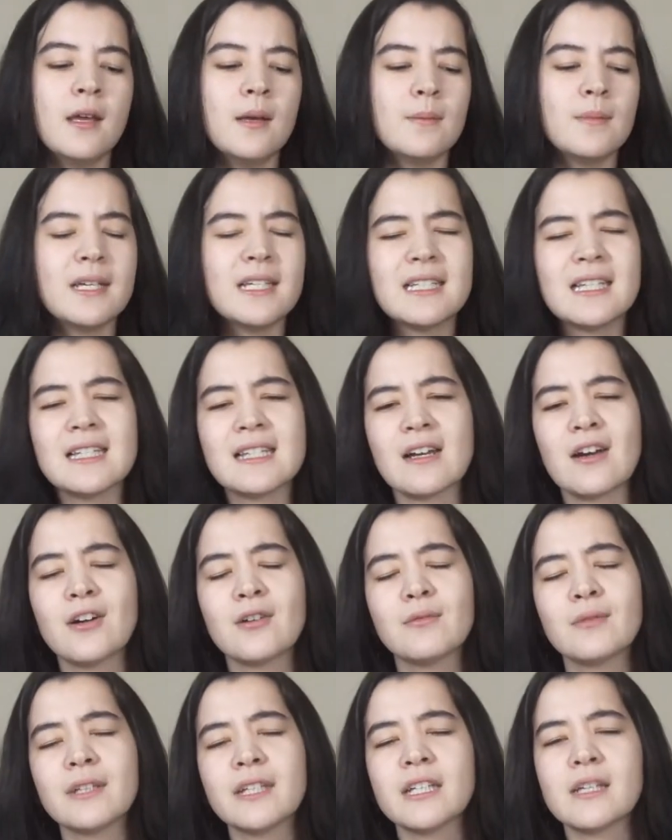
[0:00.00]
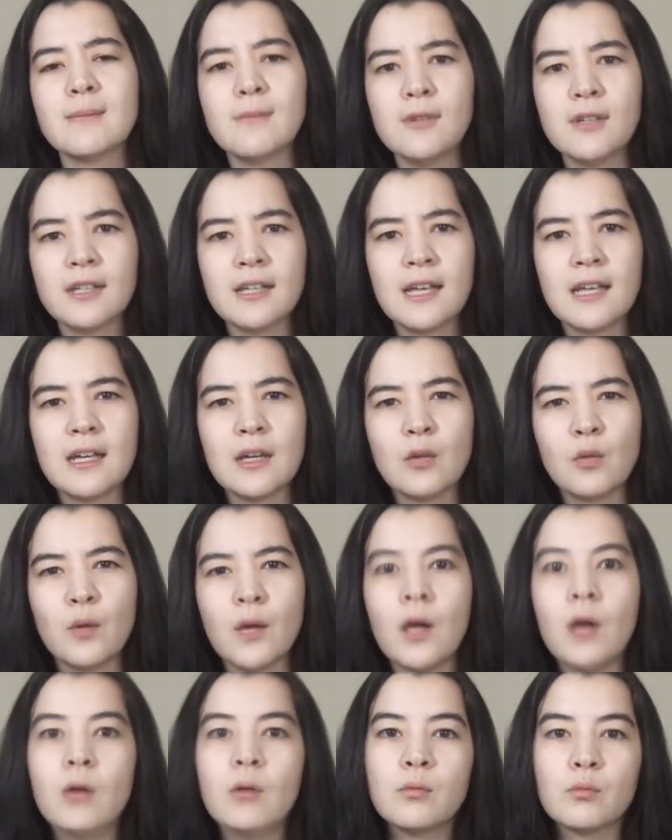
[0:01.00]
pieces that aren't really communicated
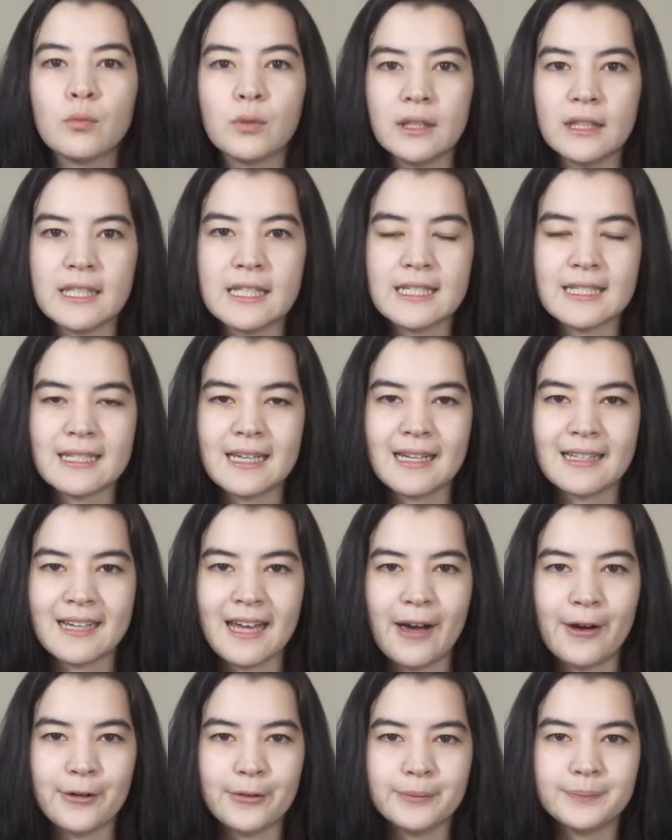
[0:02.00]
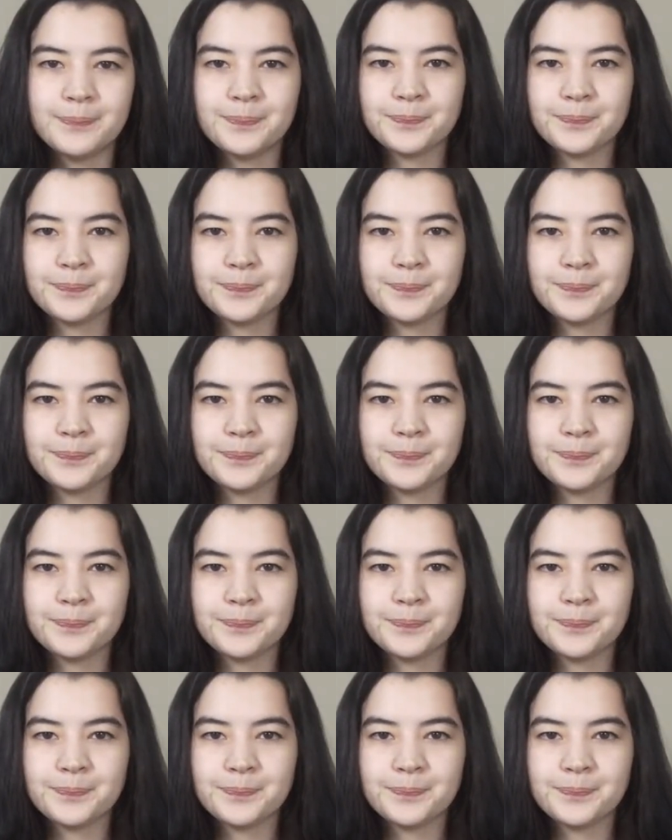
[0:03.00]
well really stand out.